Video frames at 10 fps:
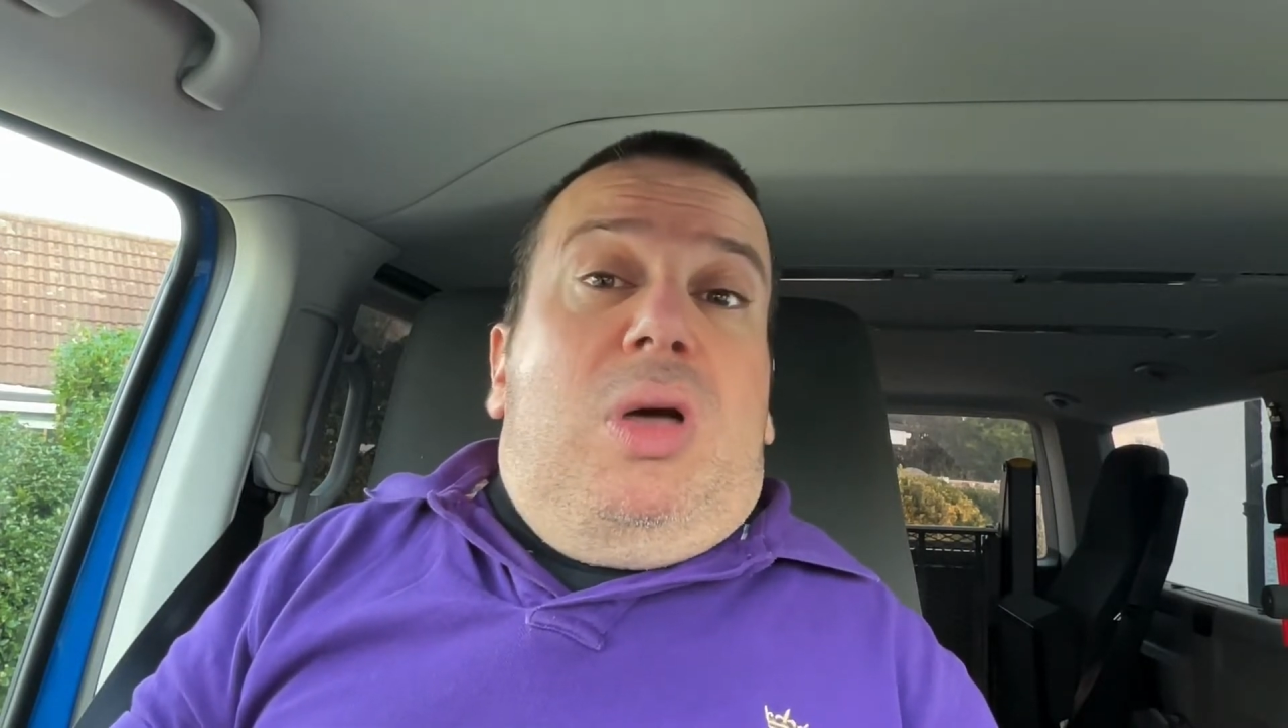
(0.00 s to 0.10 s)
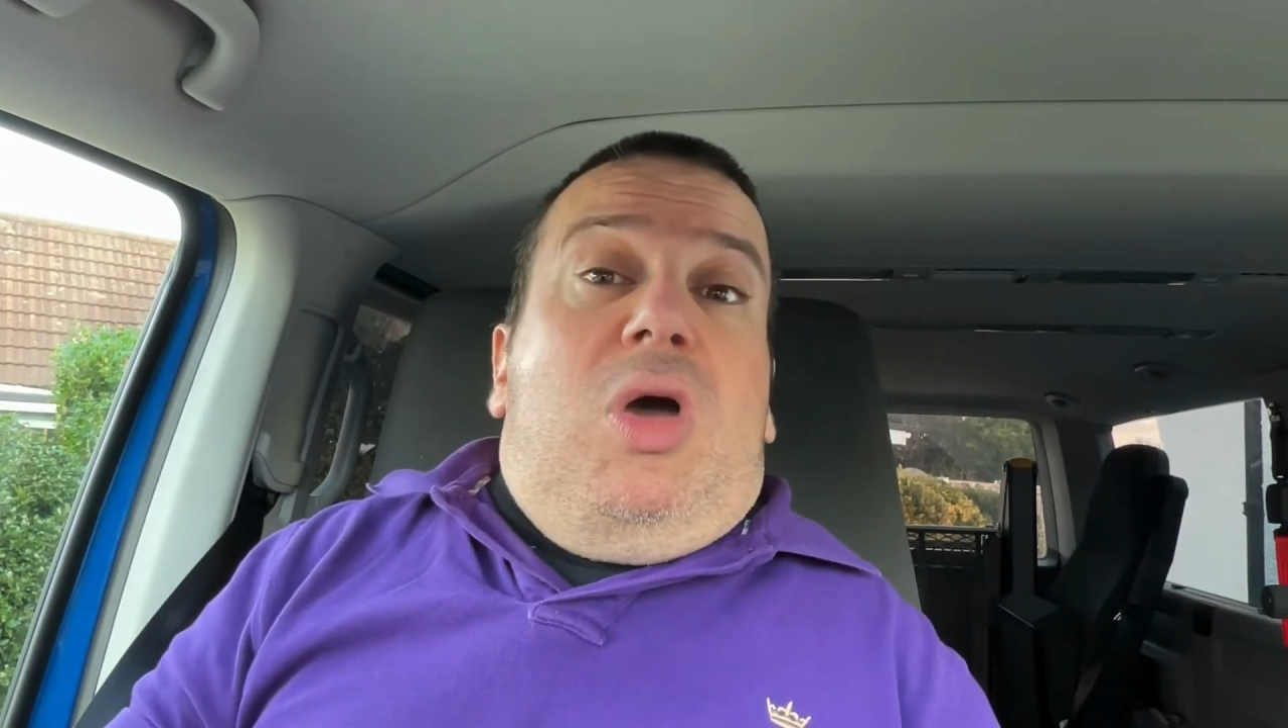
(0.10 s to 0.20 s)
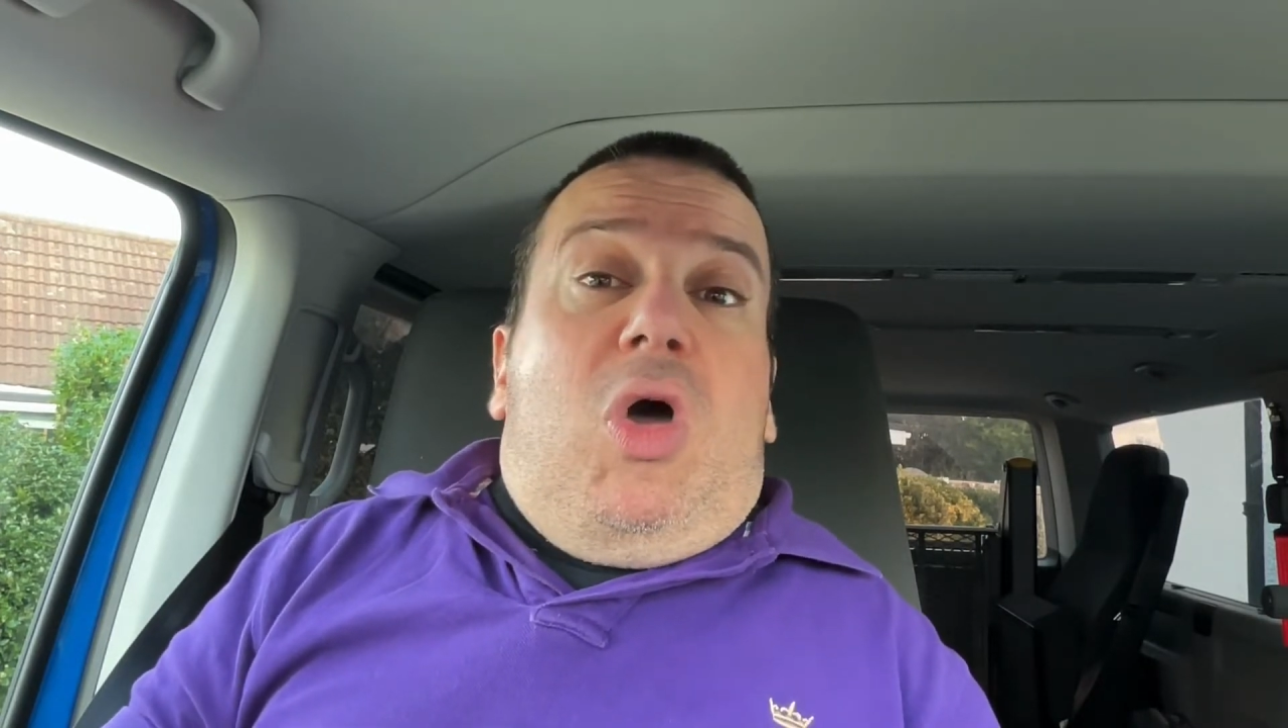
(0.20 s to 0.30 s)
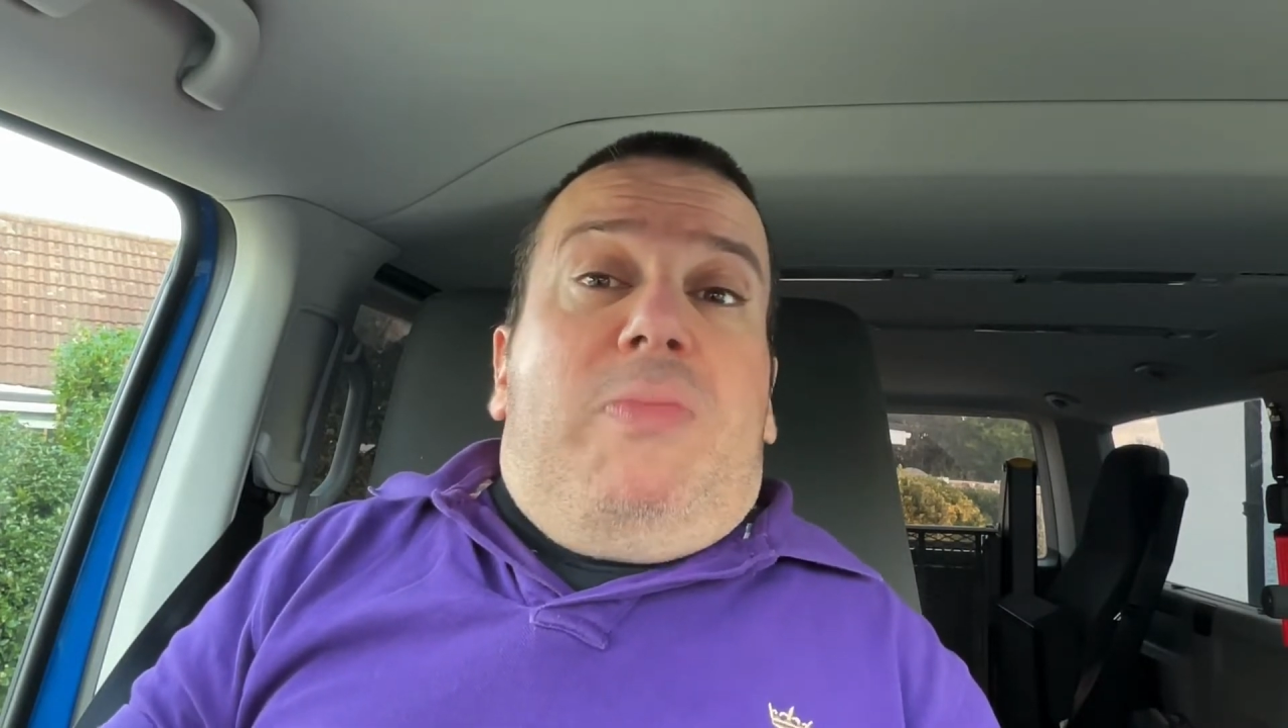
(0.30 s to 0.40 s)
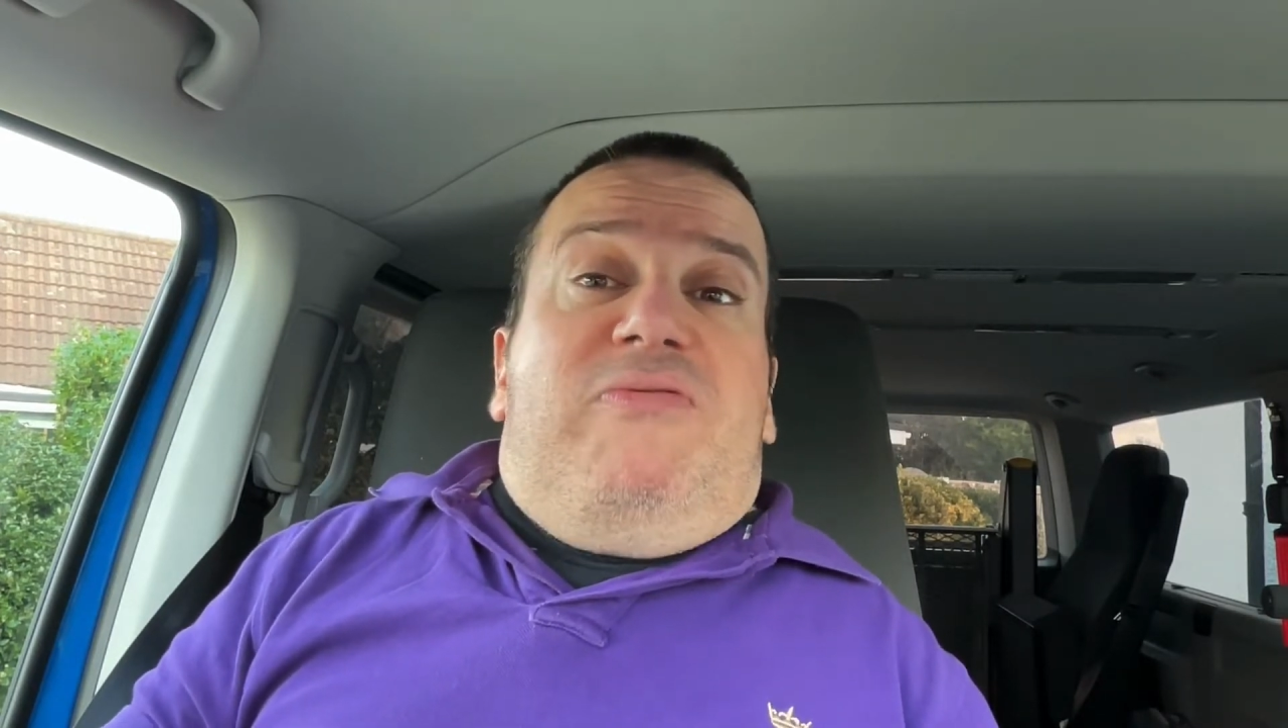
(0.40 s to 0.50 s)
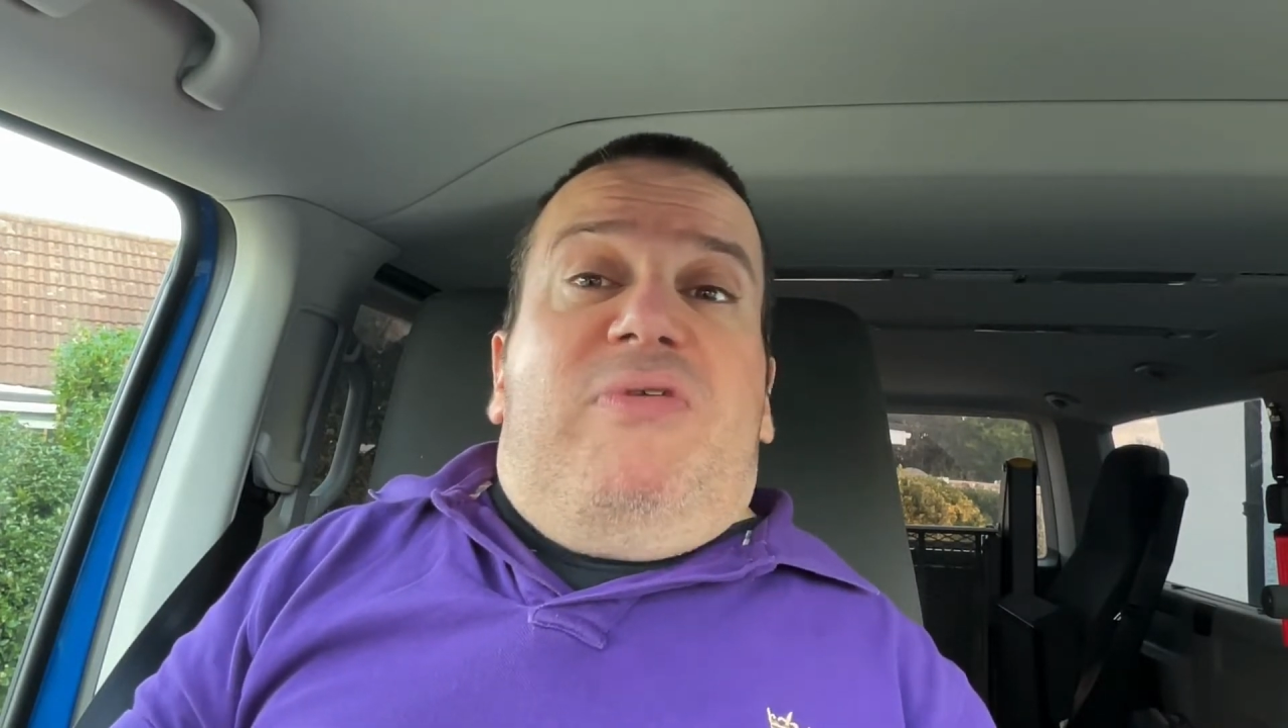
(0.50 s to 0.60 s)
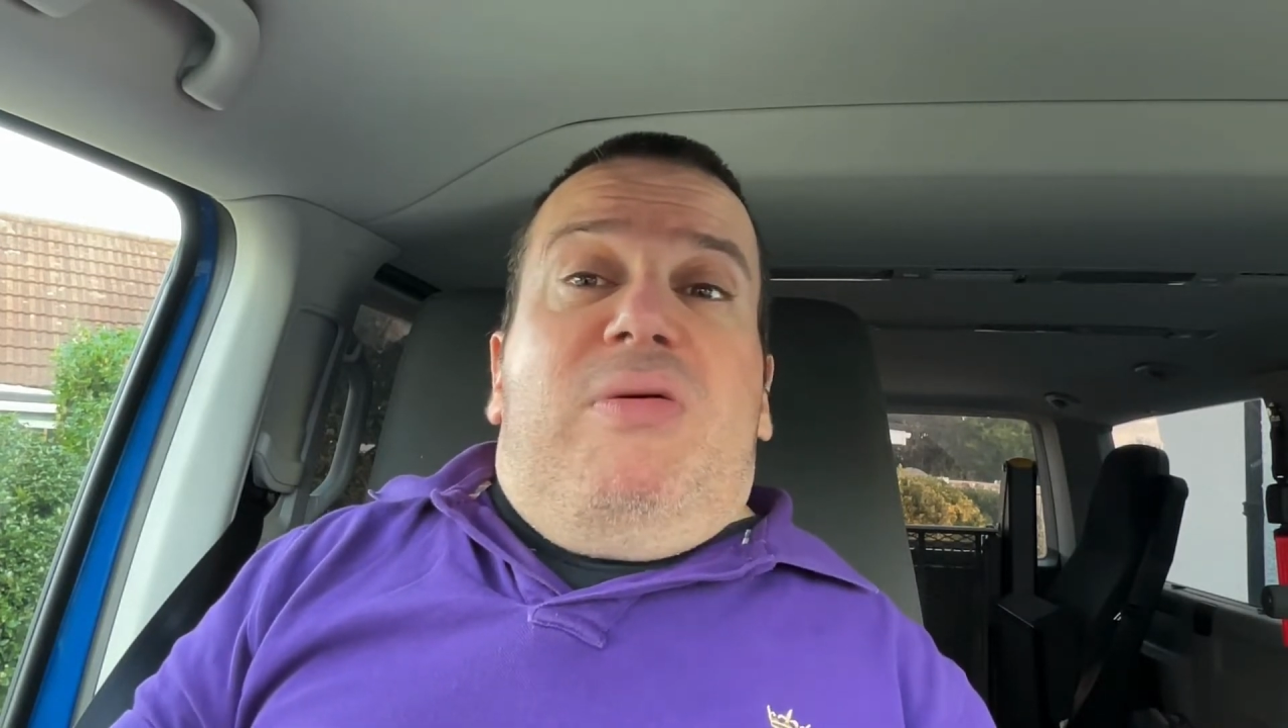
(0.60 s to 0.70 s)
opt for a